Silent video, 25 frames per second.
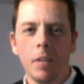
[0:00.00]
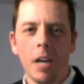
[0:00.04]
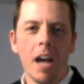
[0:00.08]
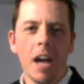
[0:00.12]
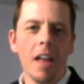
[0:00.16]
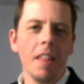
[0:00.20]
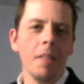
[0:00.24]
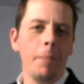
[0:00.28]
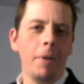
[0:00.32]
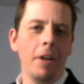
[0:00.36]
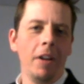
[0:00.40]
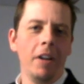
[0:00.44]

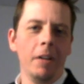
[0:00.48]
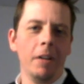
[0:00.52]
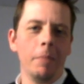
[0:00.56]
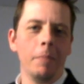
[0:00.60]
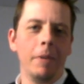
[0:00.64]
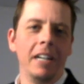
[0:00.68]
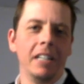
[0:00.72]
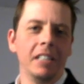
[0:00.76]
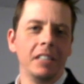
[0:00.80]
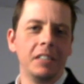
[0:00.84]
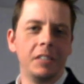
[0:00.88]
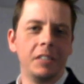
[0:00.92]
on the penalty
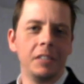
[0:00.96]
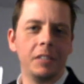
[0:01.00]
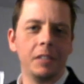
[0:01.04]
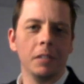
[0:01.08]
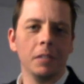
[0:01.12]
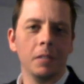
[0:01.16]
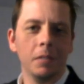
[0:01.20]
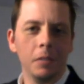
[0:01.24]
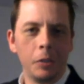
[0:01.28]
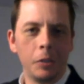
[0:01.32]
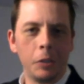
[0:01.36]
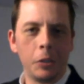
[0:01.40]
box.
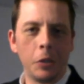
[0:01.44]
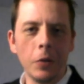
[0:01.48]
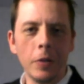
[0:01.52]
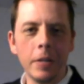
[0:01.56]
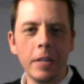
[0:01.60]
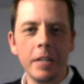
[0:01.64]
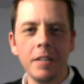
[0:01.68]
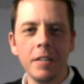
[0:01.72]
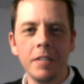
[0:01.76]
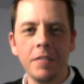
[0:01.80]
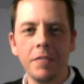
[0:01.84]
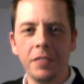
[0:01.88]
Tune
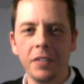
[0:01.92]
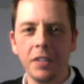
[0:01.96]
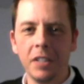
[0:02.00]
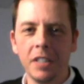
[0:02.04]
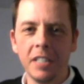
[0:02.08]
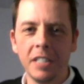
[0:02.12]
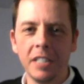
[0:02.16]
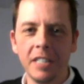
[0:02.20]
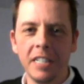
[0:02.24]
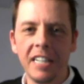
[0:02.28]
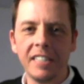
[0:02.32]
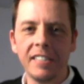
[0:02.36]
in
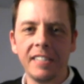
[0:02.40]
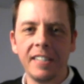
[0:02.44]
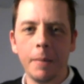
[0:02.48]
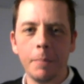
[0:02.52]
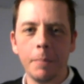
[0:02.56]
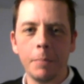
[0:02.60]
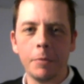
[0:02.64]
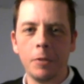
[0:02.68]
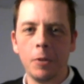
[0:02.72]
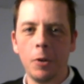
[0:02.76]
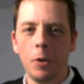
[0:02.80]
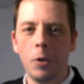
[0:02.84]
for next
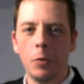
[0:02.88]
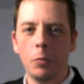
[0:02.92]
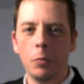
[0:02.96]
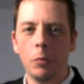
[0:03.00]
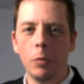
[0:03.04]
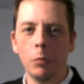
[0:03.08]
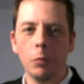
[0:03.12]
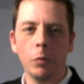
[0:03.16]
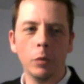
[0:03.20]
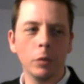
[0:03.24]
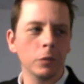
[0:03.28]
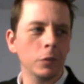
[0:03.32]
episode
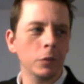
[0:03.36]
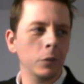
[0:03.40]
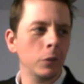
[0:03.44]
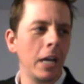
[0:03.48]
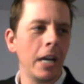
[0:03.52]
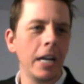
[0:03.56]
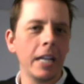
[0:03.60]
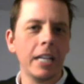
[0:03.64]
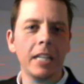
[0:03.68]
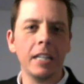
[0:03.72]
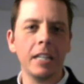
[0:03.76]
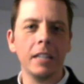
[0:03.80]
when we'll
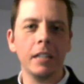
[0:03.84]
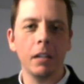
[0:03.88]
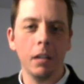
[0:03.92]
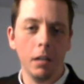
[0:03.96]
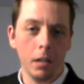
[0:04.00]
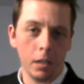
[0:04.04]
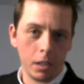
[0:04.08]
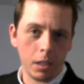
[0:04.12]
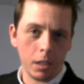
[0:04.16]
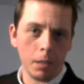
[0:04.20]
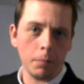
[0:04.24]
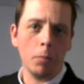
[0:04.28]
try to get
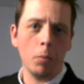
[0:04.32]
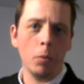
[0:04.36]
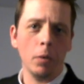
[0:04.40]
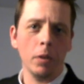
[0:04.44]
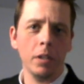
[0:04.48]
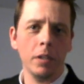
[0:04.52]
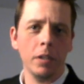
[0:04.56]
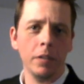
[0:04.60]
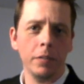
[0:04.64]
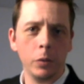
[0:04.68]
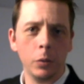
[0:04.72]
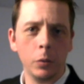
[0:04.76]
a couple
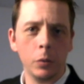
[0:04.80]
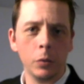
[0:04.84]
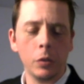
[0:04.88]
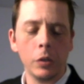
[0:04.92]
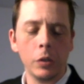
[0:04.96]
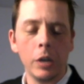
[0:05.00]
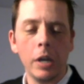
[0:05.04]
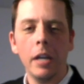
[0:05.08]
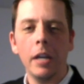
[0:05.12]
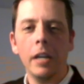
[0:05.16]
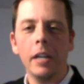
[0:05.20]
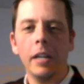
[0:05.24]
more
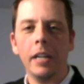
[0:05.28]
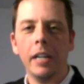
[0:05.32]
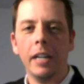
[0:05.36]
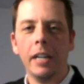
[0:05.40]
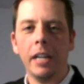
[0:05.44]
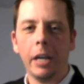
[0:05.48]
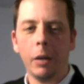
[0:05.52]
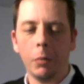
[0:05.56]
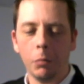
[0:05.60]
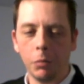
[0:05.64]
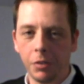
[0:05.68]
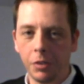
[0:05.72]
interviews.
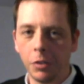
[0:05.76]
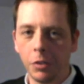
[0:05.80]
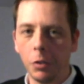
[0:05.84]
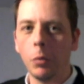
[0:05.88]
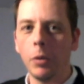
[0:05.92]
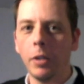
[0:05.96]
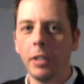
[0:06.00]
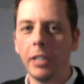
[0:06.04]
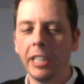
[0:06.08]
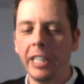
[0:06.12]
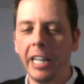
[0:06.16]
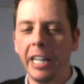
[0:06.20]
And we're
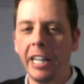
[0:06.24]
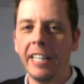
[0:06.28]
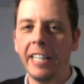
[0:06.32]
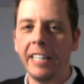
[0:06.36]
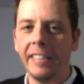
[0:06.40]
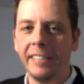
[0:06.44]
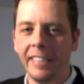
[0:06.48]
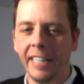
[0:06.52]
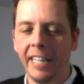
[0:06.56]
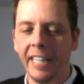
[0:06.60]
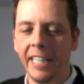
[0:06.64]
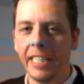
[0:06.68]
still working on
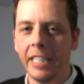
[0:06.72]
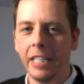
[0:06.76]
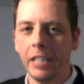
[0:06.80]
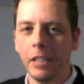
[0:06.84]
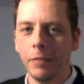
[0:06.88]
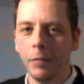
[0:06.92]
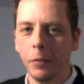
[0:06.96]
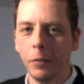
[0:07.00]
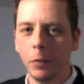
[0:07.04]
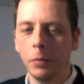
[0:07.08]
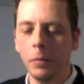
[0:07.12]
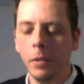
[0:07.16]
that tiny
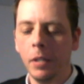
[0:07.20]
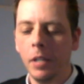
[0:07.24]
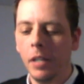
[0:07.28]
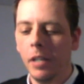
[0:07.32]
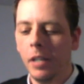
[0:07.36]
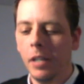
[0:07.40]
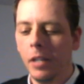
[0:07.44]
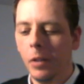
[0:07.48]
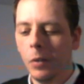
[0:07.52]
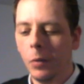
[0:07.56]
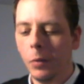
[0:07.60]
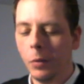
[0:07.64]
interview.
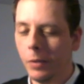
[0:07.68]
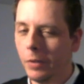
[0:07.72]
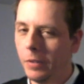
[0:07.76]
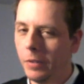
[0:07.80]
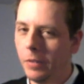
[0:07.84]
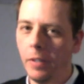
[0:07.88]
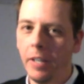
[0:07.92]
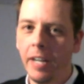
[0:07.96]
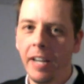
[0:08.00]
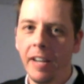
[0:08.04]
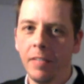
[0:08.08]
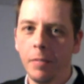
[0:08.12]
We're
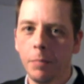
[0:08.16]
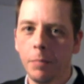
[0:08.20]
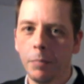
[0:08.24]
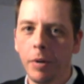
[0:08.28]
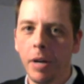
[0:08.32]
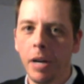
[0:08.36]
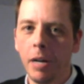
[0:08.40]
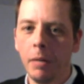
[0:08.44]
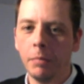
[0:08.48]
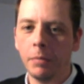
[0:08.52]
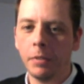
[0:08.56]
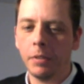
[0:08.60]
still having
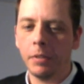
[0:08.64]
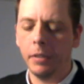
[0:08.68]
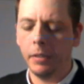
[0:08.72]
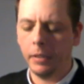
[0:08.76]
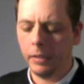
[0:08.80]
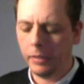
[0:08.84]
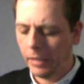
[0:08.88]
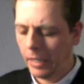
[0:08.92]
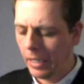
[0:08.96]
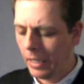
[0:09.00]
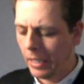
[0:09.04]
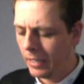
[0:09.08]
problems
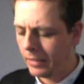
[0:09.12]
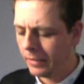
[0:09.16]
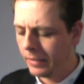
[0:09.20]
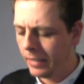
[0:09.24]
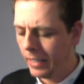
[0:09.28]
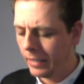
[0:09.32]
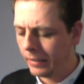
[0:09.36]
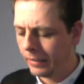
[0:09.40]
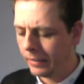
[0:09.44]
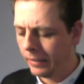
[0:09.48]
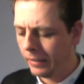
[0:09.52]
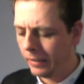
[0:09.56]
con-
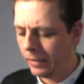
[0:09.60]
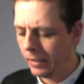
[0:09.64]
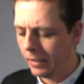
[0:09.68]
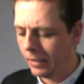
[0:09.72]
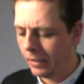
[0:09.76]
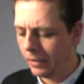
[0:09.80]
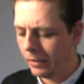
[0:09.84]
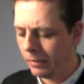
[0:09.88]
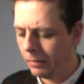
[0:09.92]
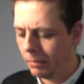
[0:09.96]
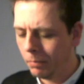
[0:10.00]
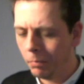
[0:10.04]
contacting. Where's
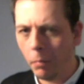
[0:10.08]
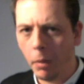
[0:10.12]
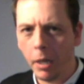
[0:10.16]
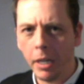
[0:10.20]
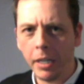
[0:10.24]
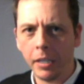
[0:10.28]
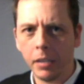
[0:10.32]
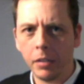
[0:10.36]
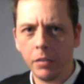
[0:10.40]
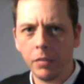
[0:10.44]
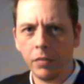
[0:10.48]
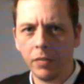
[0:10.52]
the uh, door?
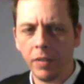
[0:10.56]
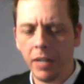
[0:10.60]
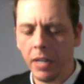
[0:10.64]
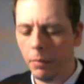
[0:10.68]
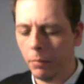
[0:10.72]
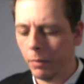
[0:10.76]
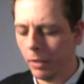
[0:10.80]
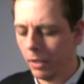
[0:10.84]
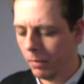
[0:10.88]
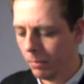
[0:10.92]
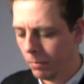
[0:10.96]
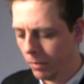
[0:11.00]
Mike's I
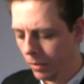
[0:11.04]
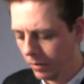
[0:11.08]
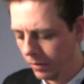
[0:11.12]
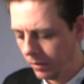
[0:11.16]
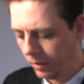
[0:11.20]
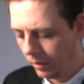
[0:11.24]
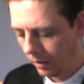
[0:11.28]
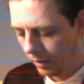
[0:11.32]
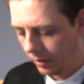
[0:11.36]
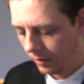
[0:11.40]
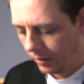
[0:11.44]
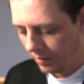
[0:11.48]
cannot find
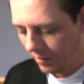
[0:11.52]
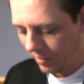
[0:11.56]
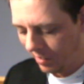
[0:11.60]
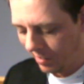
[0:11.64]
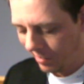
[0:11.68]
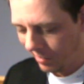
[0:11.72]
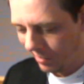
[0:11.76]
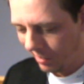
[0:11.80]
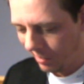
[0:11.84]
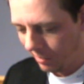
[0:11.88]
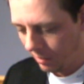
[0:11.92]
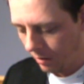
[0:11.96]
door.
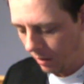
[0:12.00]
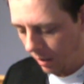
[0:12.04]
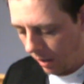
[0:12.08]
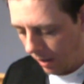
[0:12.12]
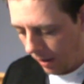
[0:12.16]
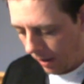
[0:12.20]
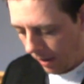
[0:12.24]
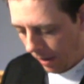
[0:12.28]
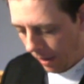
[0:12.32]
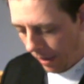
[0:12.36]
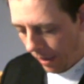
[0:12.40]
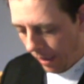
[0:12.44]
Incident.
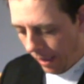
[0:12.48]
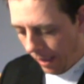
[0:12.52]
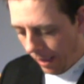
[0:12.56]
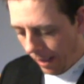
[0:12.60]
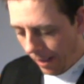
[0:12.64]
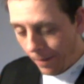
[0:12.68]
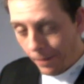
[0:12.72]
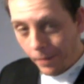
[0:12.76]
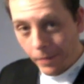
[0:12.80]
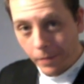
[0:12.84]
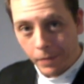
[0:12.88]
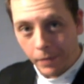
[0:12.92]
I
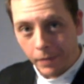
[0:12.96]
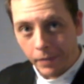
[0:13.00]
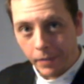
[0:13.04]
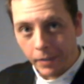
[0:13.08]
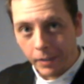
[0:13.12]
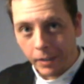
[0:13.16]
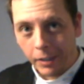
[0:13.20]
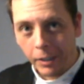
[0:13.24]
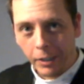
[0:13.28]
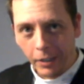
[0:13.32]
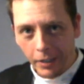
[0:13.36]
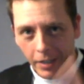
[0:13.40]
I go
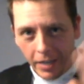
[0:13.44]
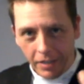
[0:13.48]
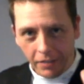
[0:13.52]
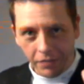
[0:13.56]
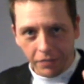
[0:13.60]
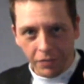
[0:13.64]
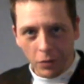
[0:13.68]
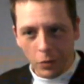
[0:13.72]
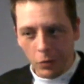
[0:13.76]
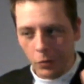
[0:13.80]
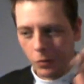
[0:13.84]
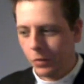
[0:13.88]
now. Good
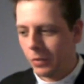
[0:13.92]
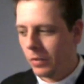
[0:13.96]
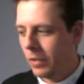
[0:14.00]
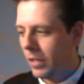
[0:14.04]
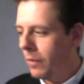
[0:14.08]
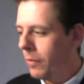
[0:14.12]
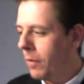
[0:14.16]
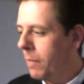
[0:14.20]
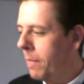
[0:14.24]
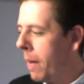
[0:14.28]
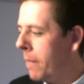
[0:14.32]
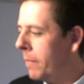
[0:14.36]
night, folks,
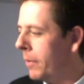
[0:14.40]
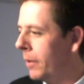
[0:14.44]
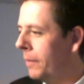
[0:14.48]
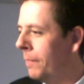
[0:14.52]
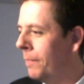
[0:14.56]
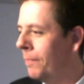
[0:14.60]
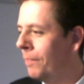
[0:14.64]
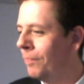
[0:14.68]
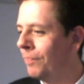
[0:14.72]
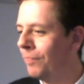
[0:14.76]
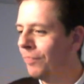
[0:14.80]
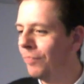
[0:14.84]
and
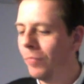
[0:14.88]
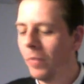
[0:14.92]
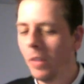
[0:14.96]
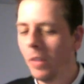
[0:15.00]
remember,